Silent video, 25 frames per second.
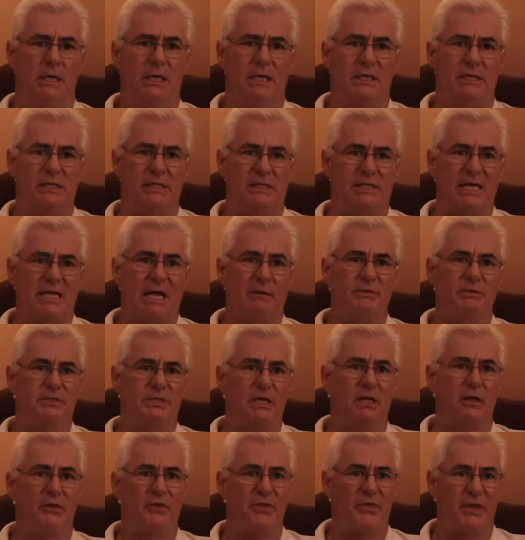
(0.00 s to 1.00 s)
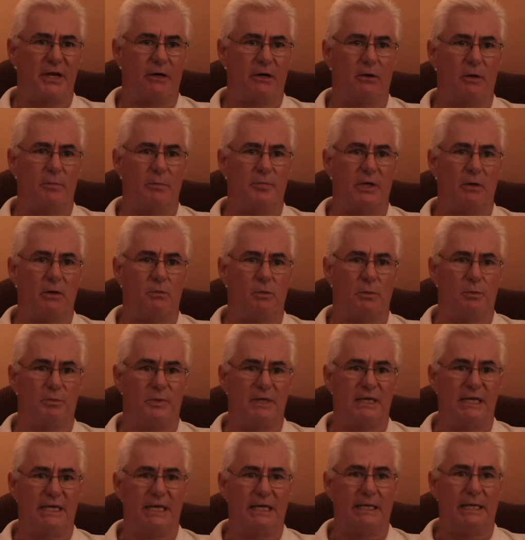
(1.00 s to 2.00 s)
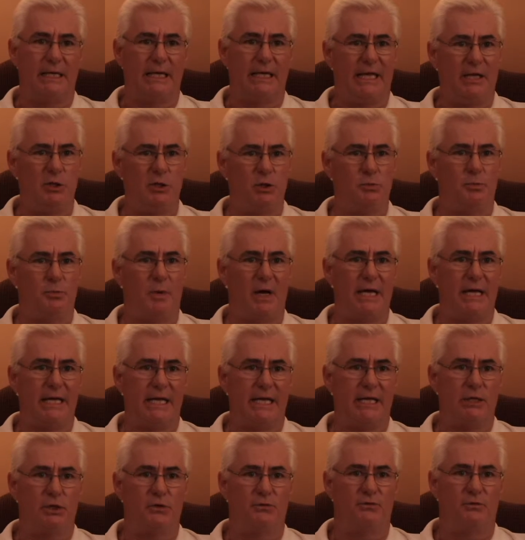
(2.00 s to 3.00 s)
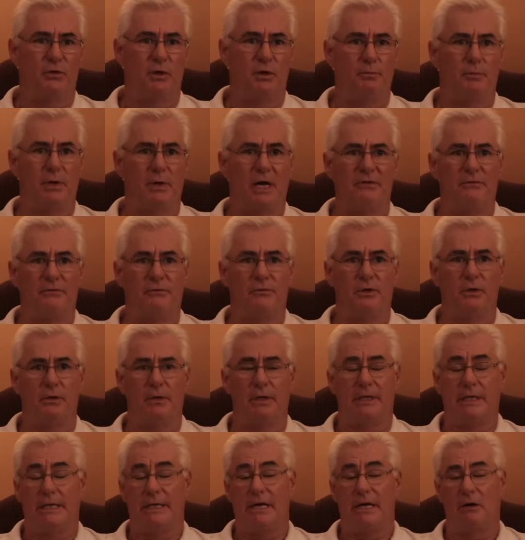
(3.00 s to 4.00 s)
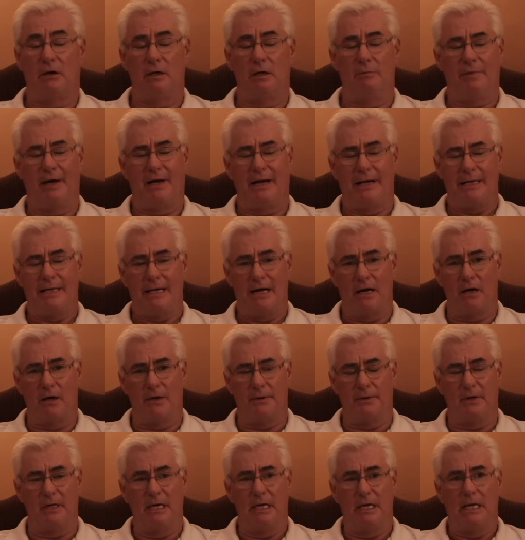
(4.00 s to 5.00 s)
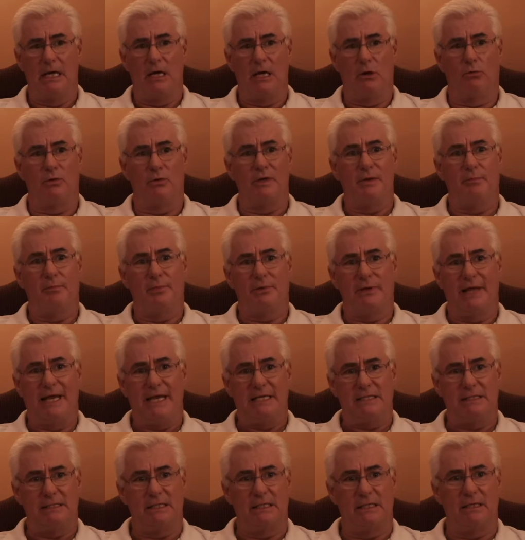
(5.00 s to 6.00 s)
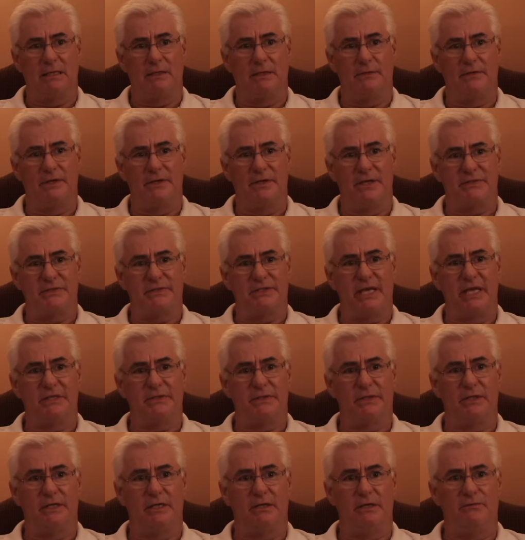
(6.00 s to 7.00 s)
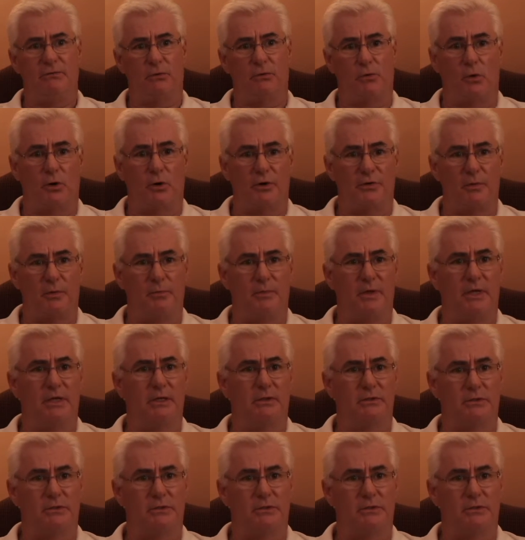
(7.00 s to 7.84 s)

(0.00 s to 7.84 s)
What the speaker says: stem cell therapy will begin inch by inch, foot by foot, yard by yard, replacing the necessity for orthopedic